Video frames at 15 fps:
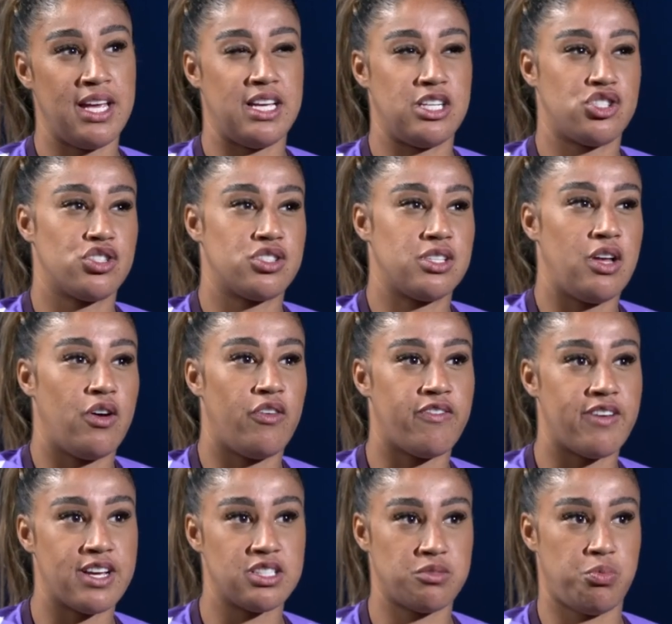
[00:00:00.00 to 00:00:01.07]
it's just little
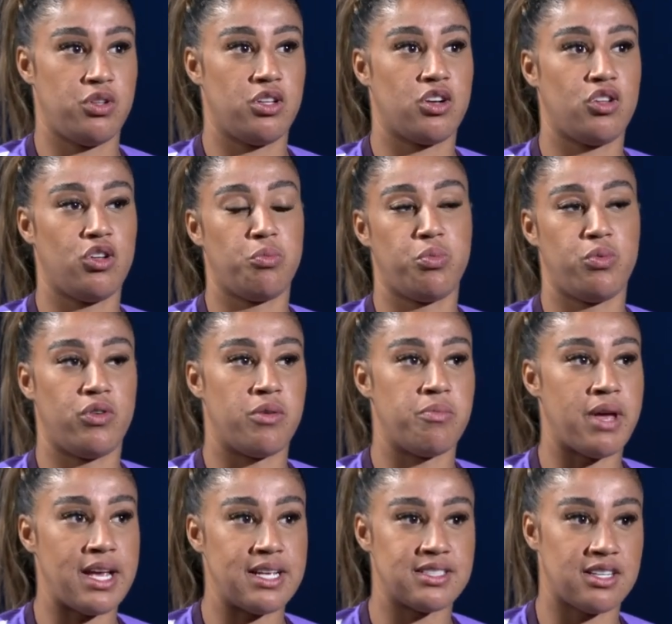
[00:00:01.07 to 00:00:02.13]
things, but the club were
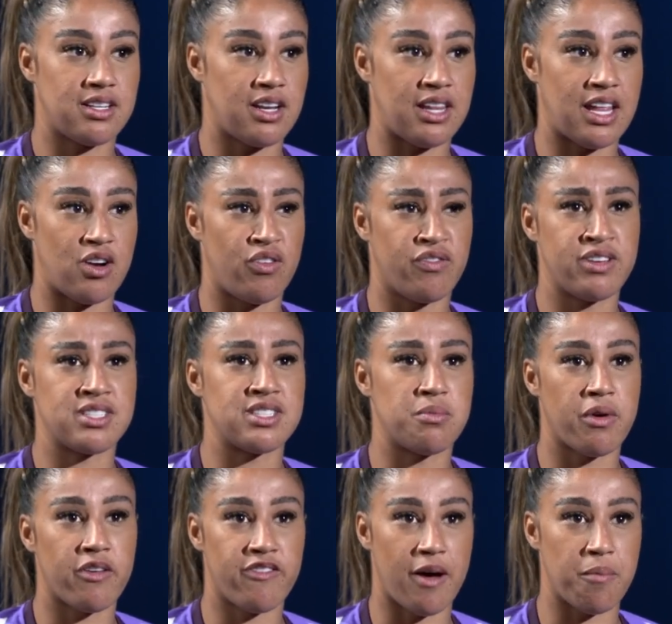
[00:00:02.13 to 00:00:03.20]
amazing. And then obviously
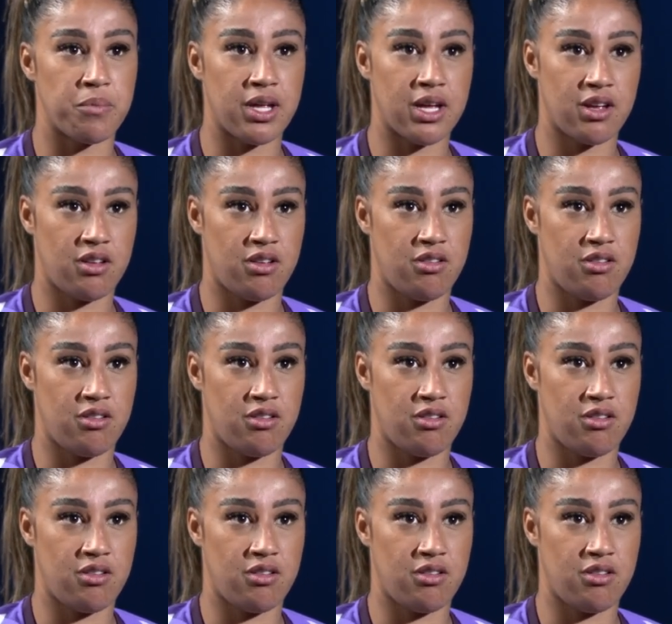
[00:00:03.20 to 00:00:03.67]
my family.